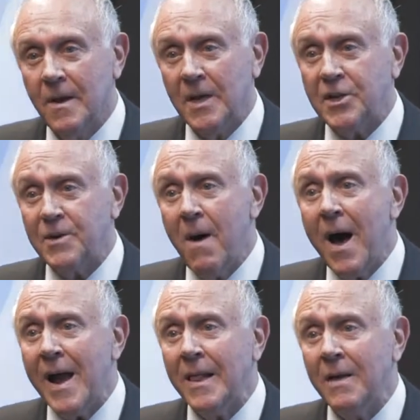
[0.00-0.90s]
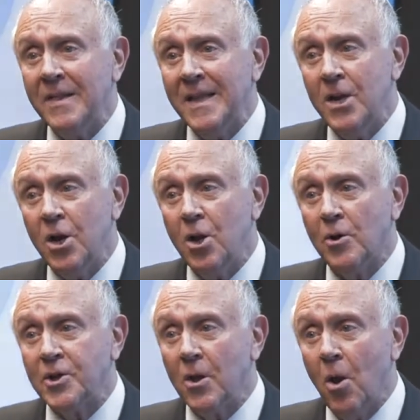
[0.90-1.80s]
A smile of a leader
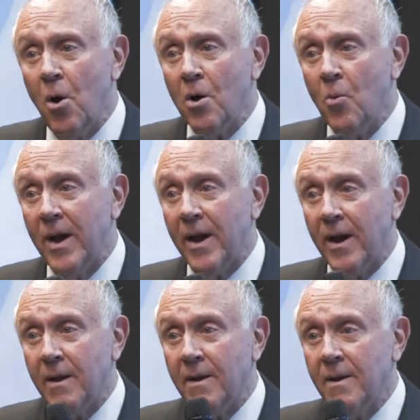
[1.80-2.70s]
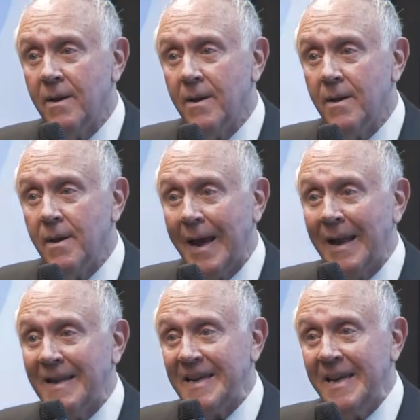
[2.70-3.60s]
goes a long way
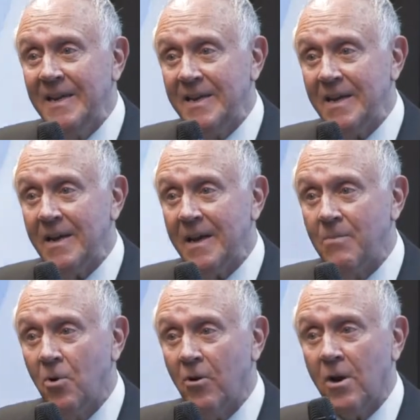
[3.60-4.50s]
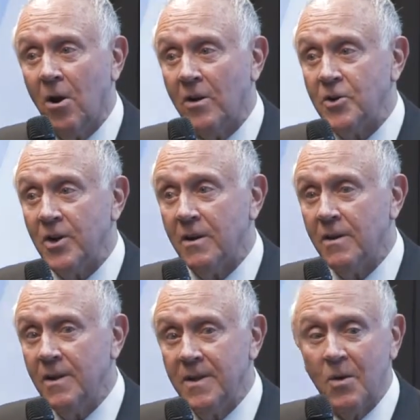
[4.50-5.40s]
and easier and more encouraging
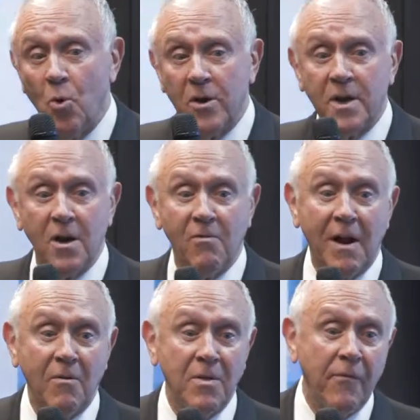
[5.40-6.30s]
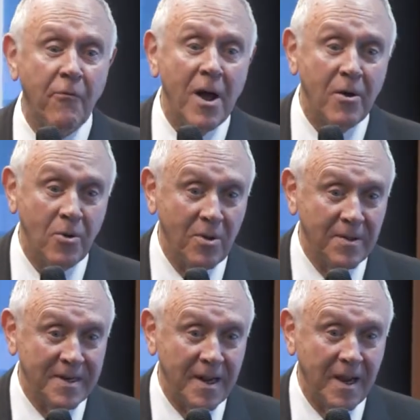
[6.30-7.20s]
than walking around with a frown all
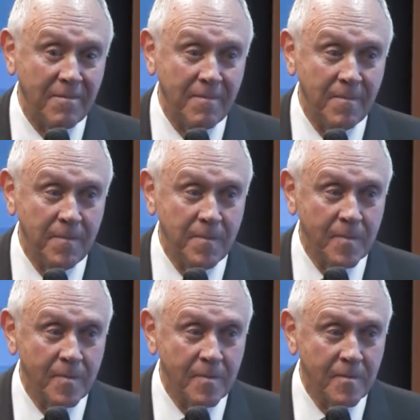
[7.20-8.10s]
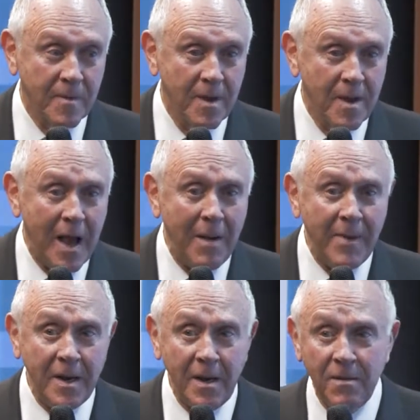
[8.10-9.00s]
the time. How
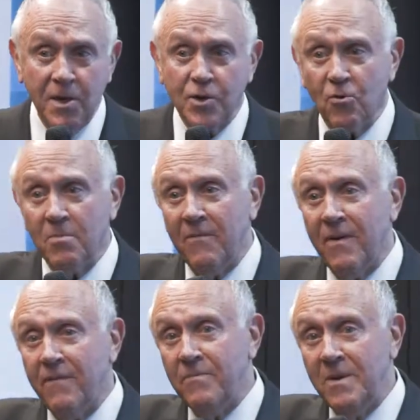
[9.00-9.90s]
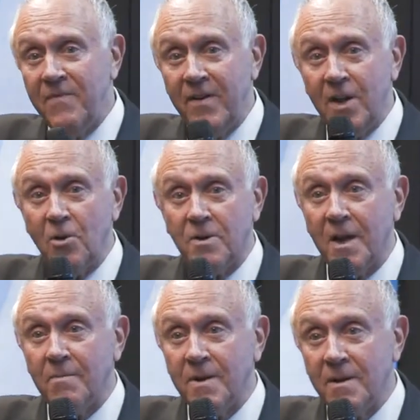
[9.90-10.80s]
many in this room have ever been videotaped?